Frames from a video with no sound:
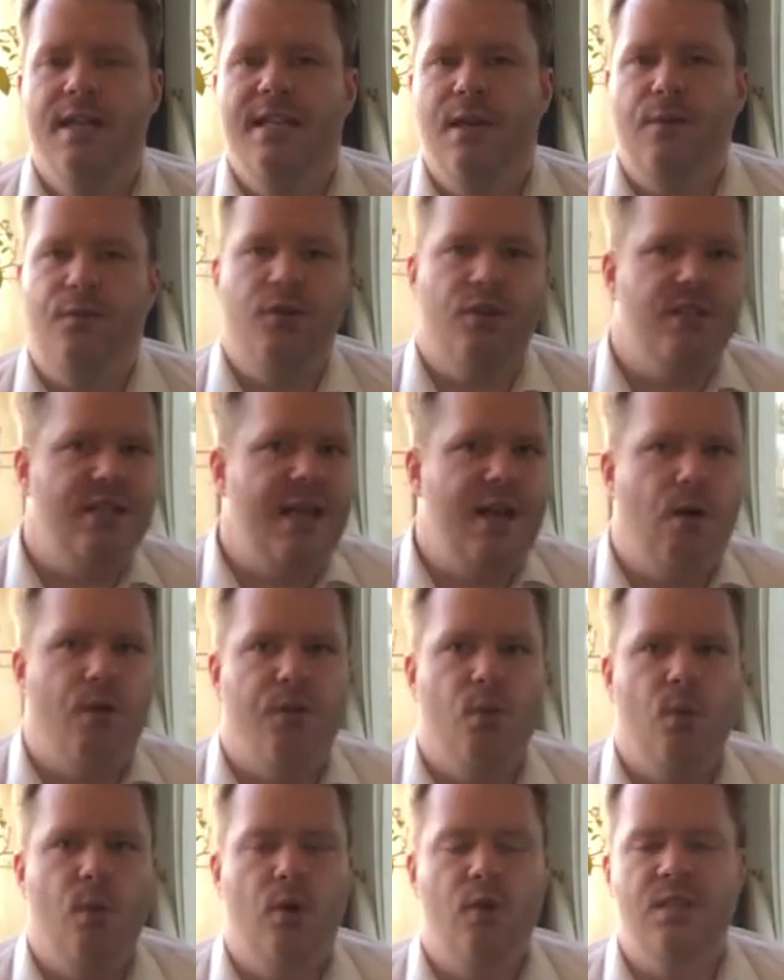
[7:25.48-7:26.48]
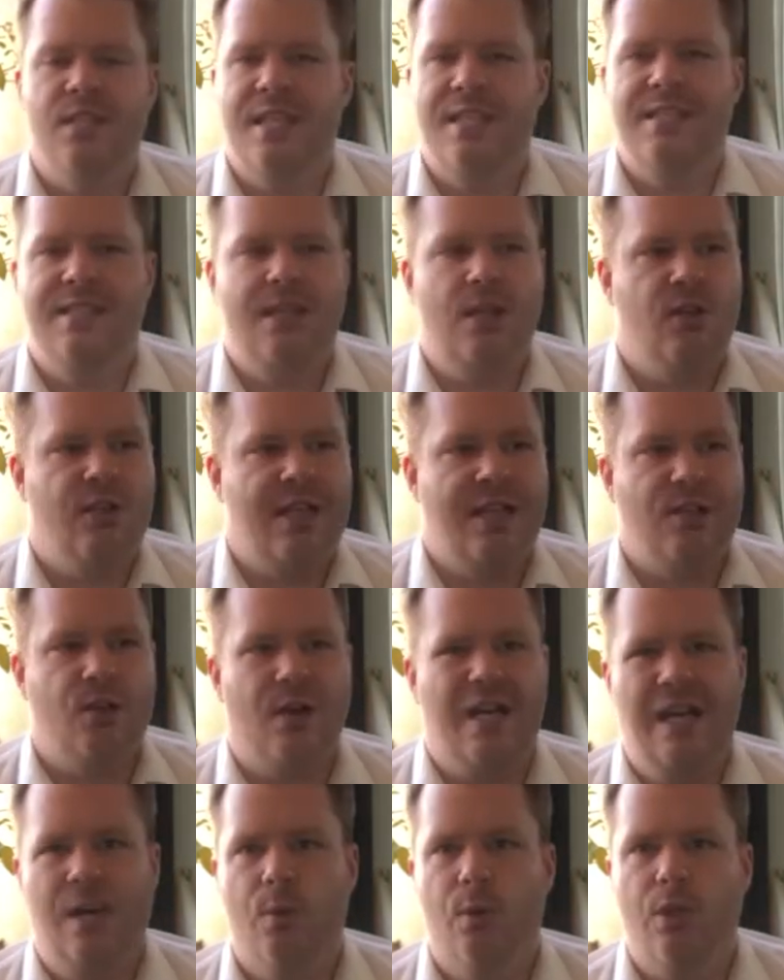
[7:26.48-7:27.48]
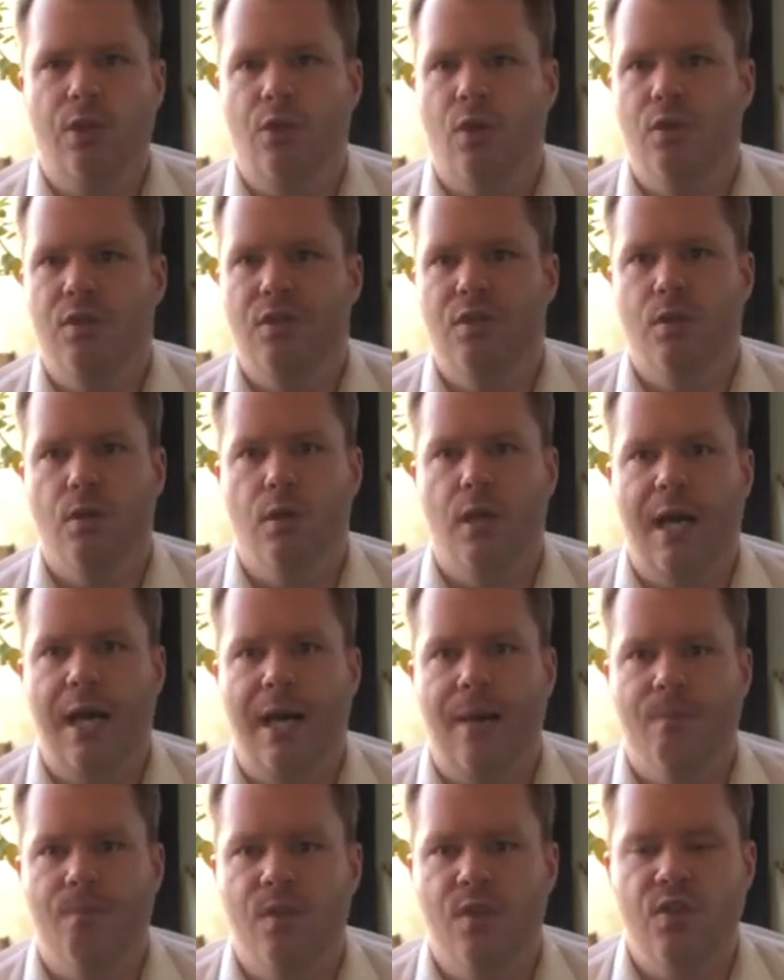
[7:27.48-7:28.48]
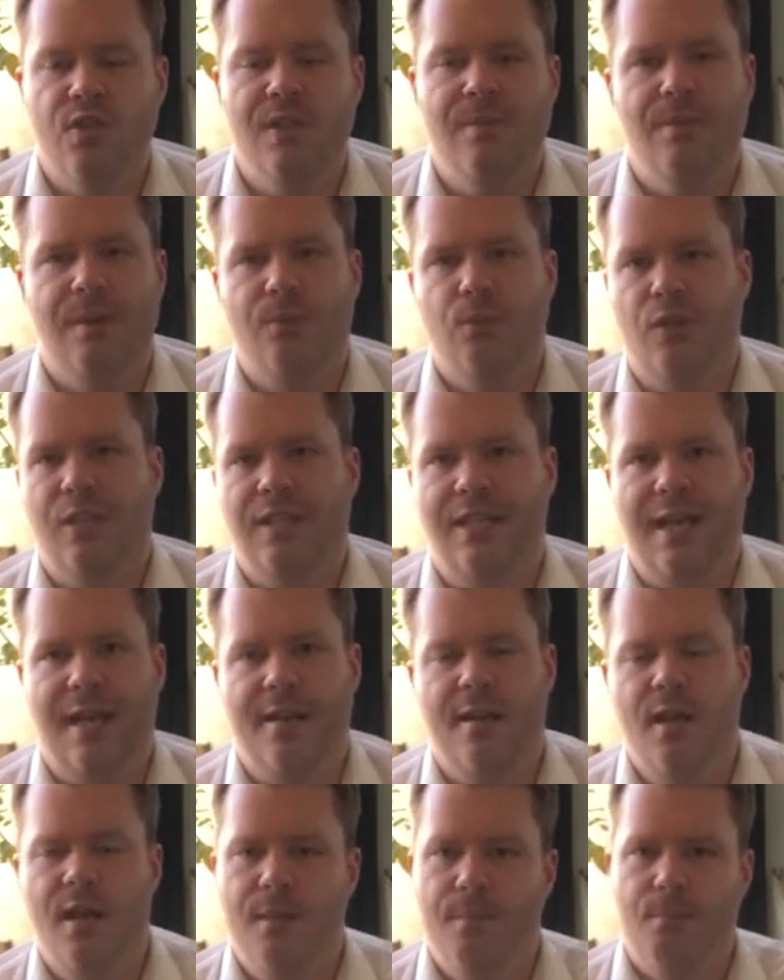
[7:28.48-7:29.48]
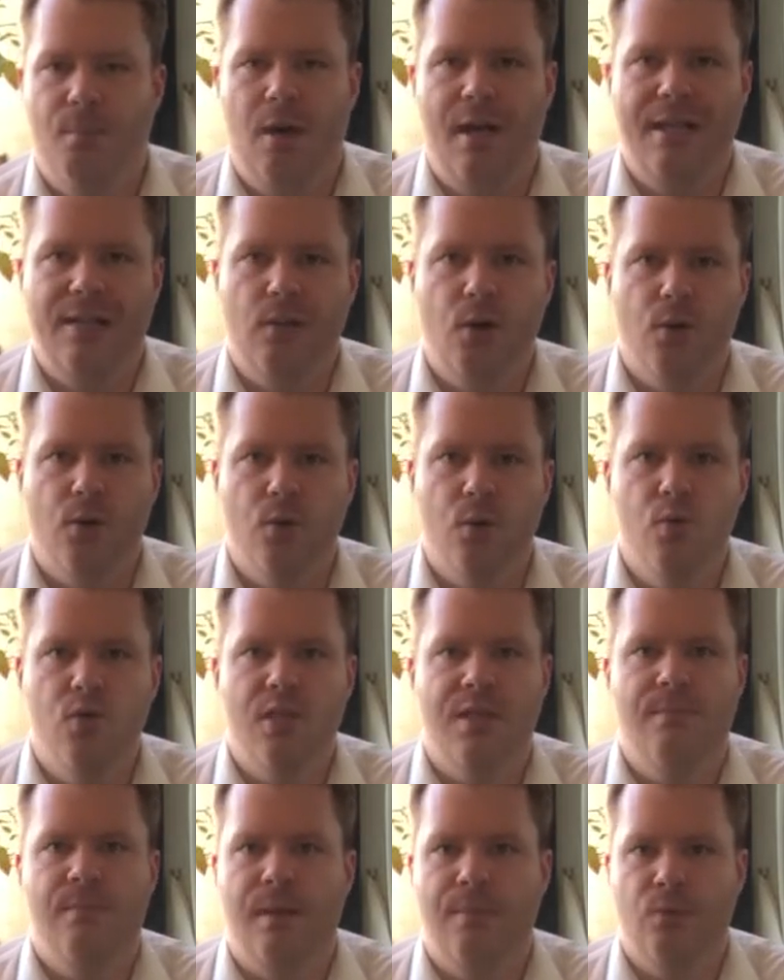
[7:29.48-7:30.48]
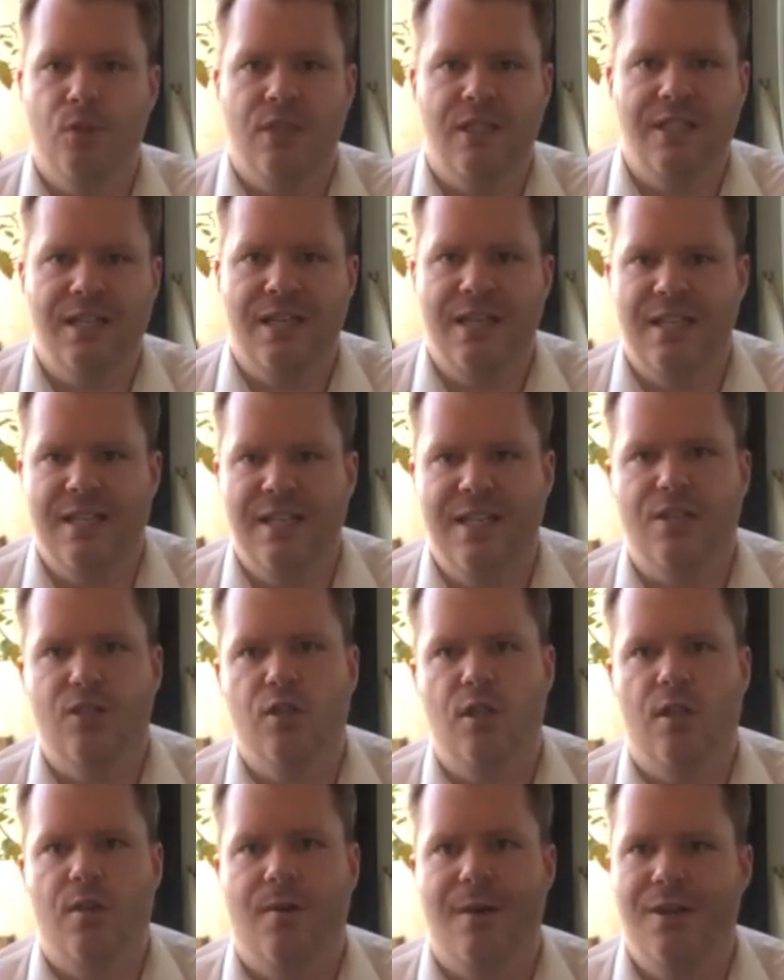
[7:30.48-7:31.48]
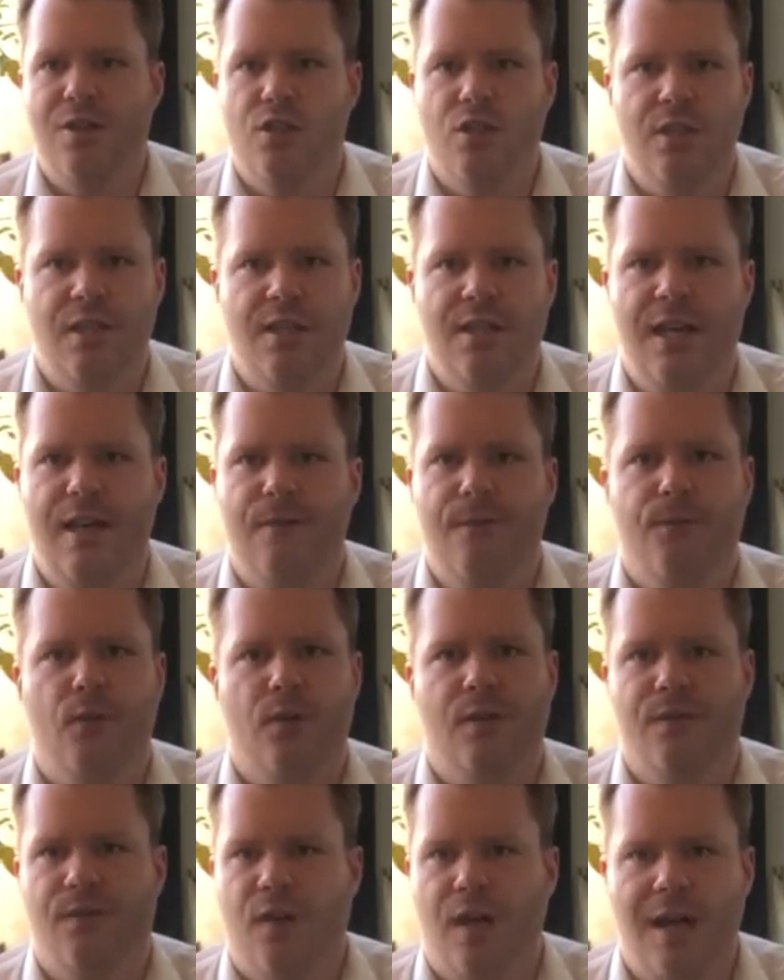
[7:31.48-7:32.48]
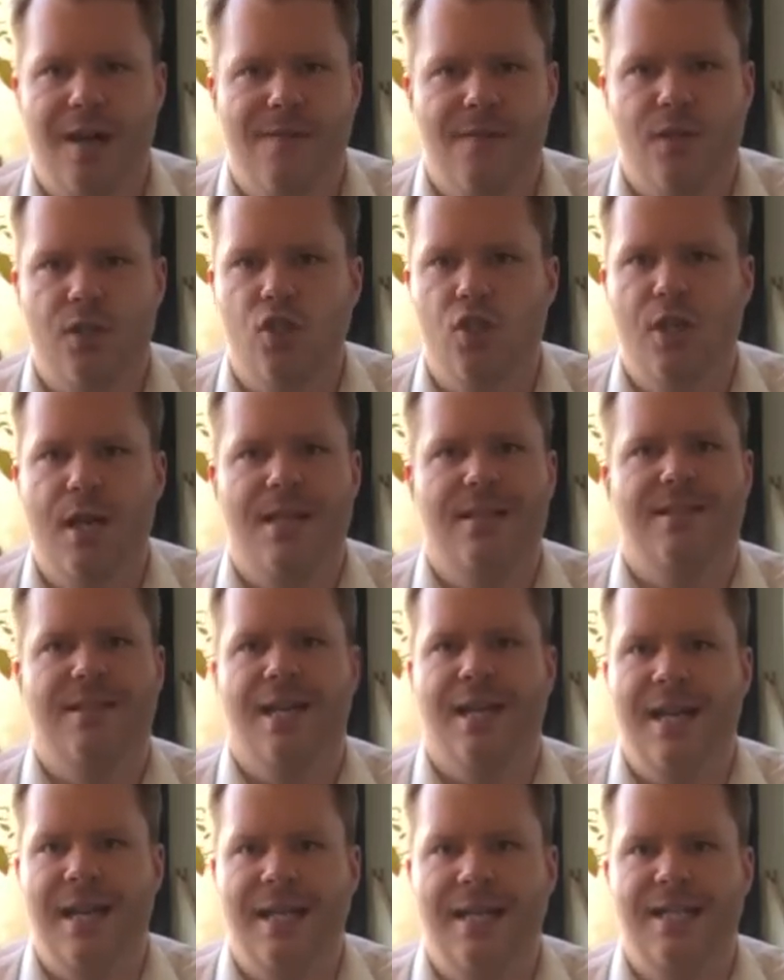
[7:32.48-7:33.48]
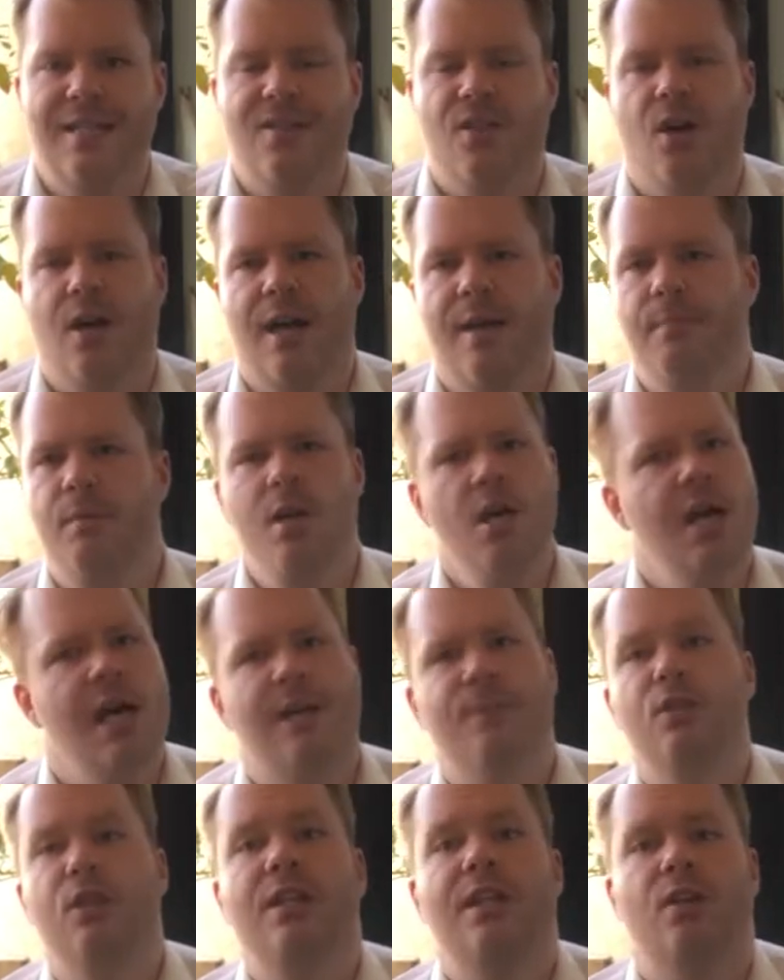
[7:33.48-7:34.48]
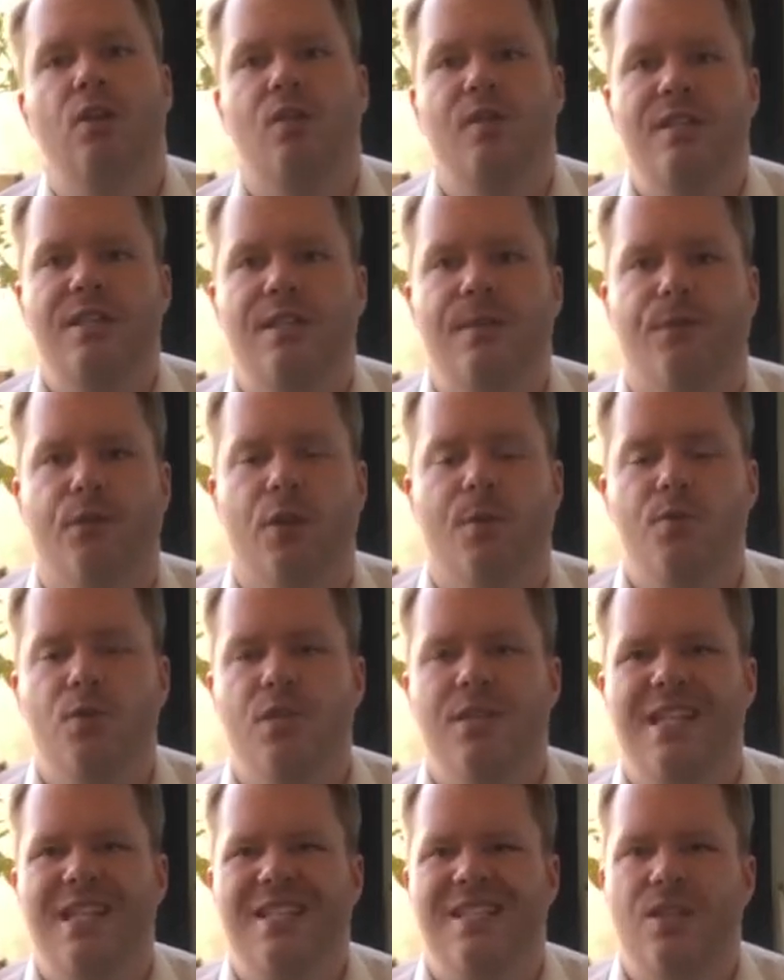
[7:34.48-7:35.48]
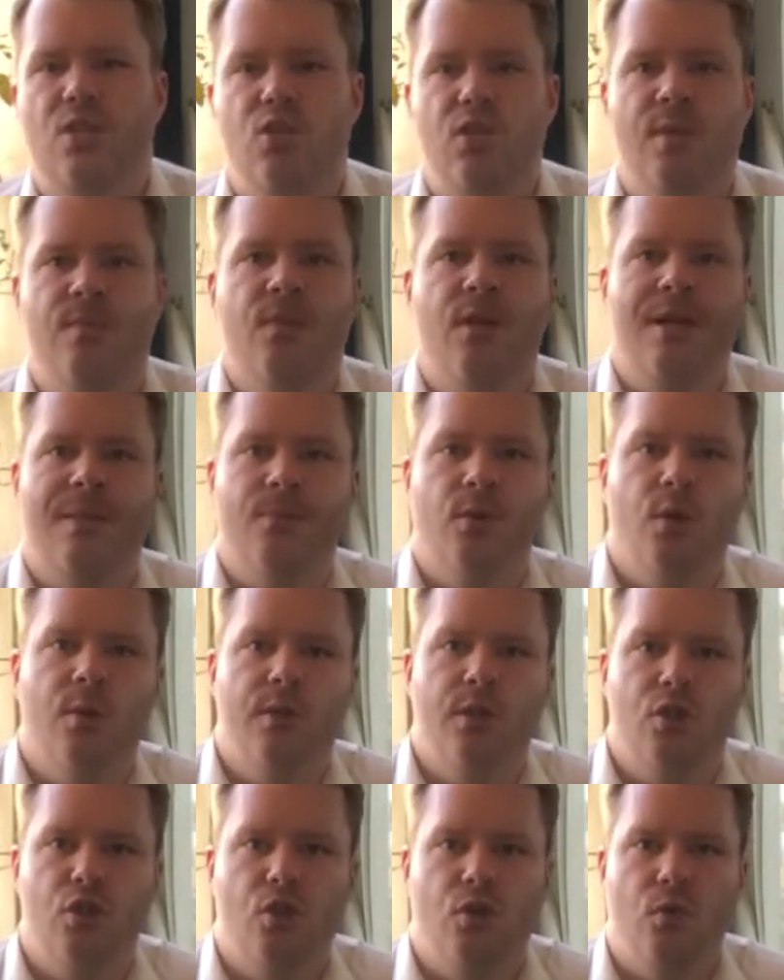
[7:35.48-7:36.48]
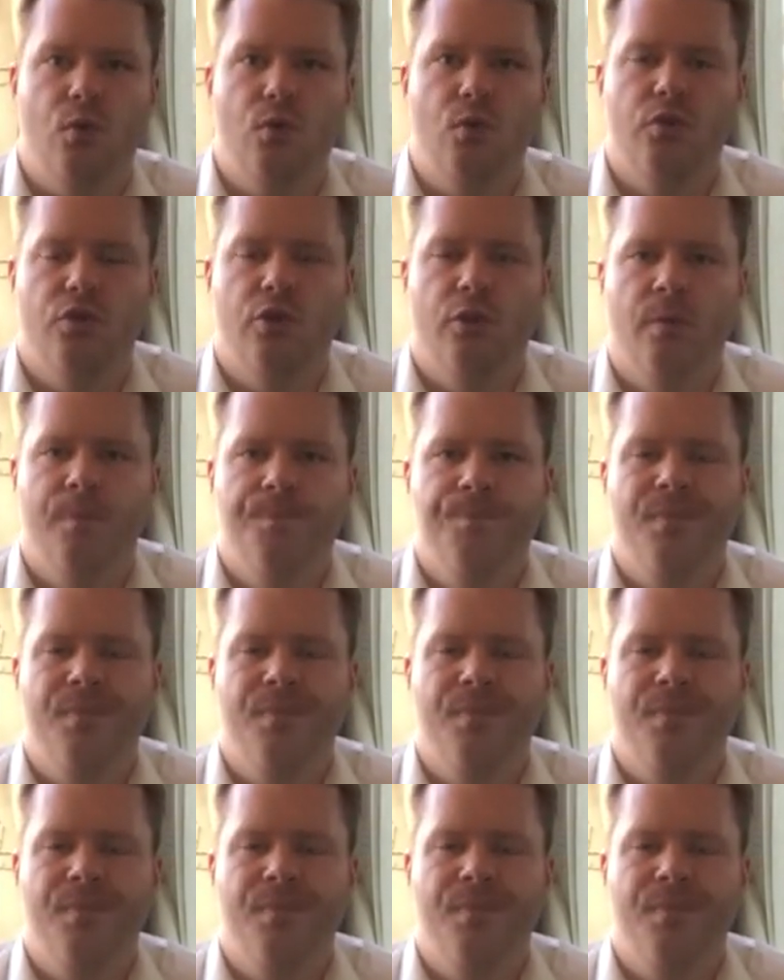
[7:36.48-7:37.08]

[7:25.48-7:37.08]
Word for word: Now if you look at the health and wellness, they said, okay, great, I want to go to the gym. I'm looking at my local gym. I'm looking at a Next Generation, a F45, a Jets, at any time. I'm looking at all these different options as the gym that I'm going to choose.